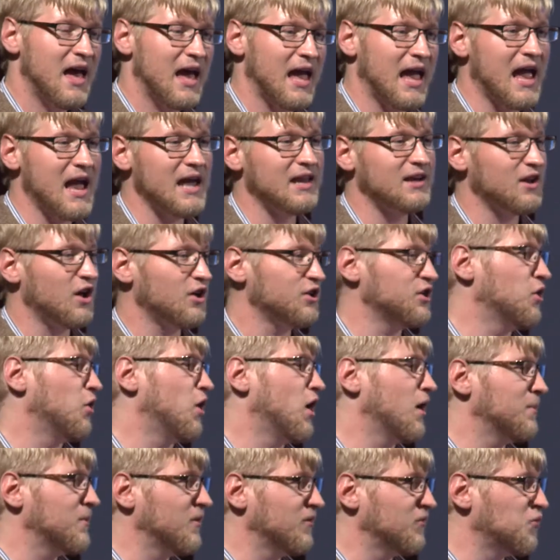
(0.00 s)
And
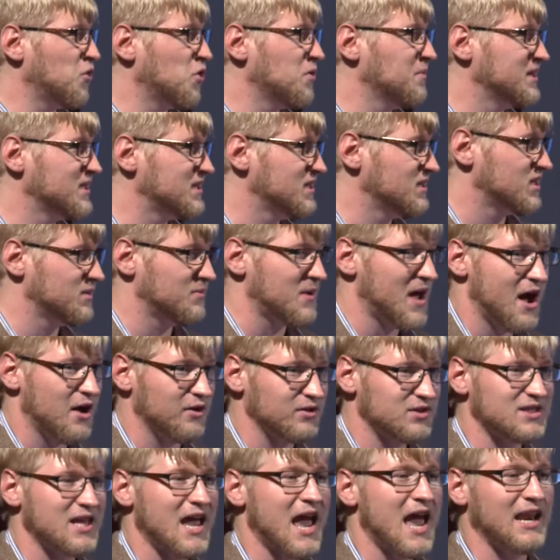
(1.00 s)
our performance is
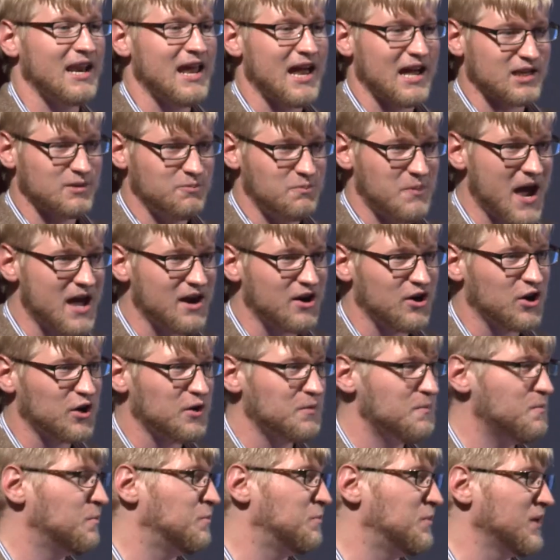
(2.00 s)
about 10x
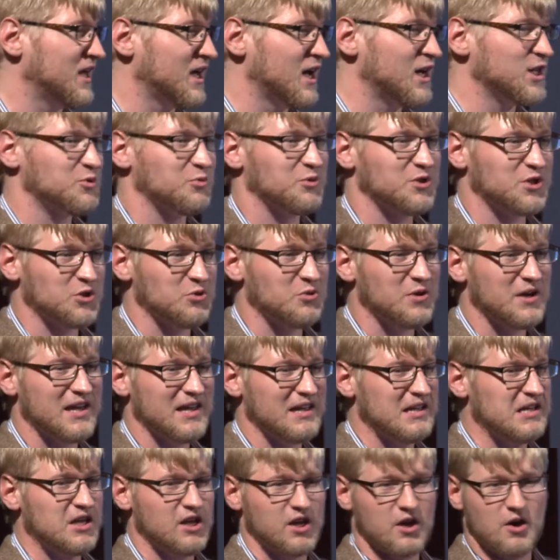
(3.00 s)
better because we're
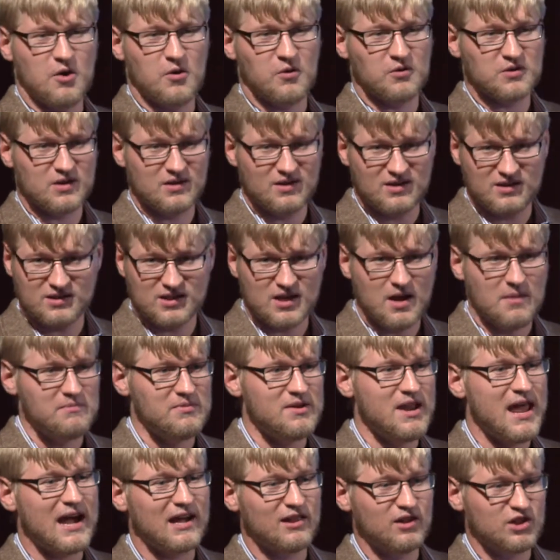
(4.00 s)
doing
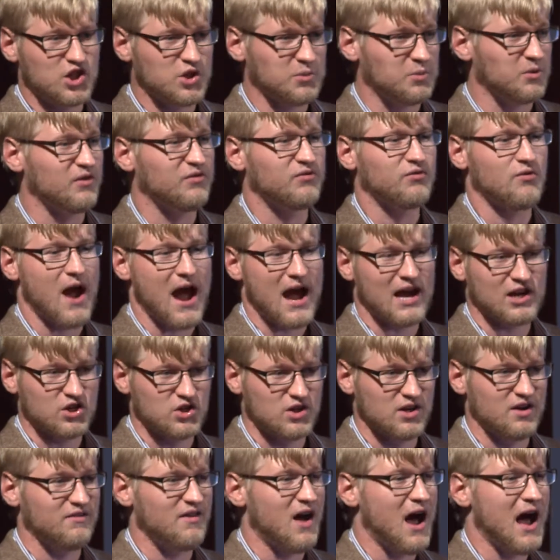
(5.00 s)
some negligible
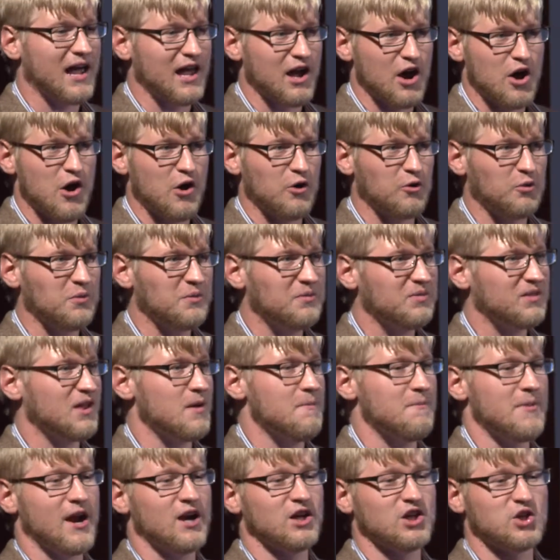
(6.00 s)
fraction of I/O
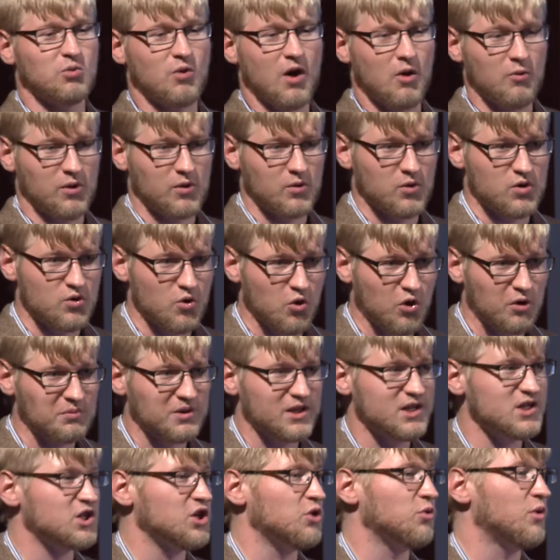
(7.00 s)
compared to what we would
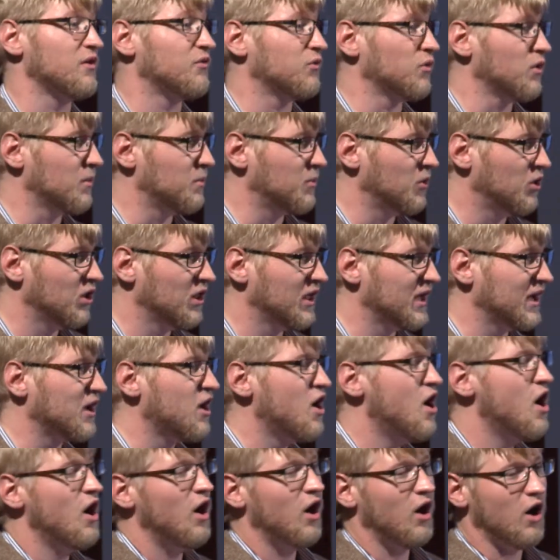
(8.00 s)
normally do if we were pulling
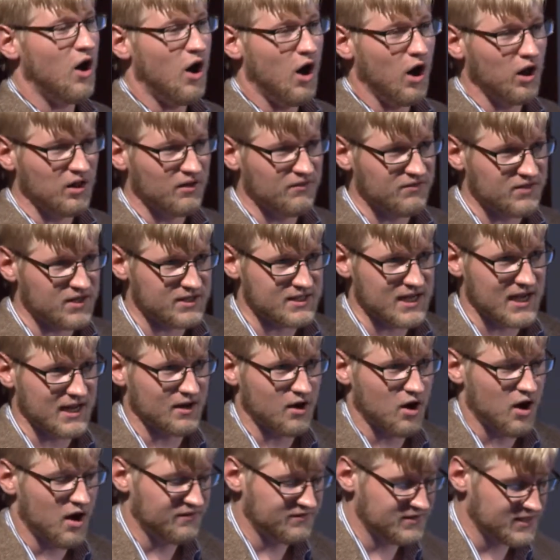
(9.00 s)
all of the
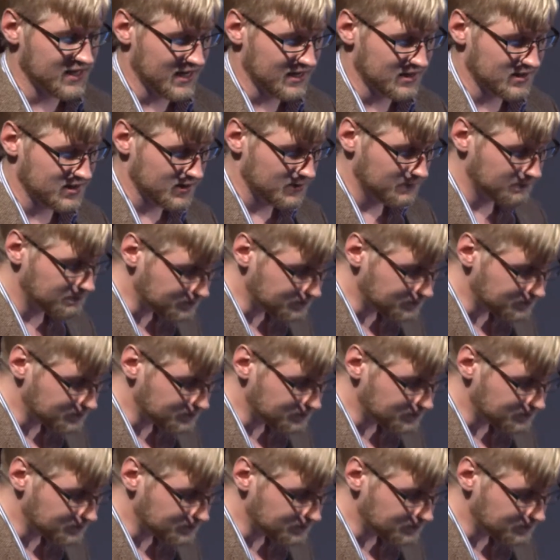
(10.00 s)
data off disk.